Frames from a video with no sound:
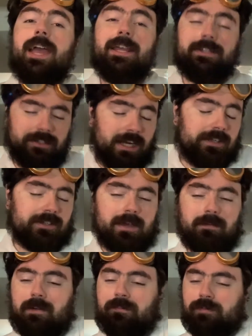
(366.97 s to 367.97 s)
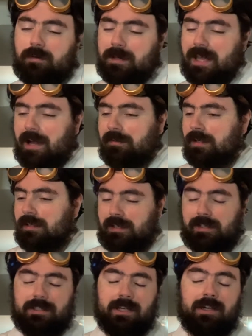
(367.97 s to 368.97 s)
And Jano came in and threw me out.
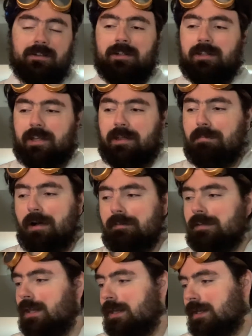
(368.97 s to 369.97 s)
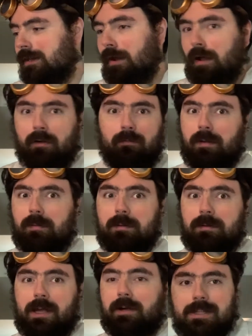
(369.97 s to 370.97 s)
Then your body's thinking, what about
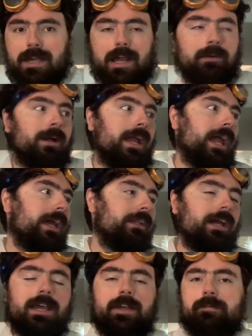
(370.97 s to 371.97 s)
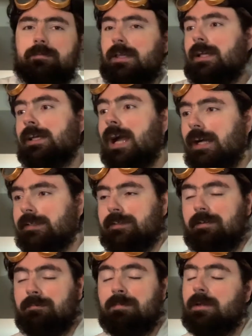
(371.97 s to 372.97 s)
anybody else? Yeah, in my head, the concoction
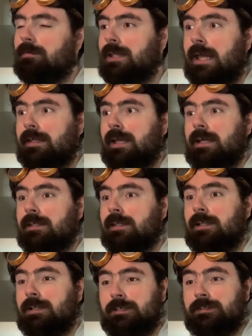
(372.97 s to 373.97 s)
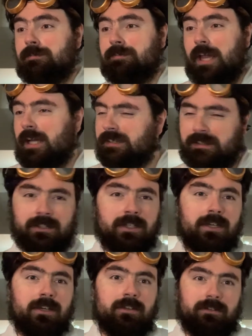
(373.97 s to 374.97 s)
that was made was had actually an allergic reaction,
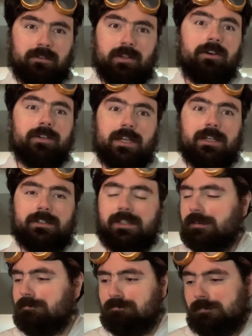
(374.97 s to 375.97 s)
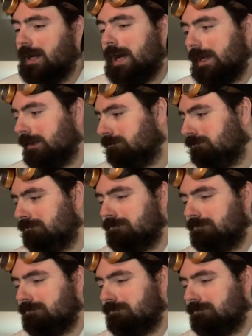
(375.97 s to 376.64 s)
so they all kind of died.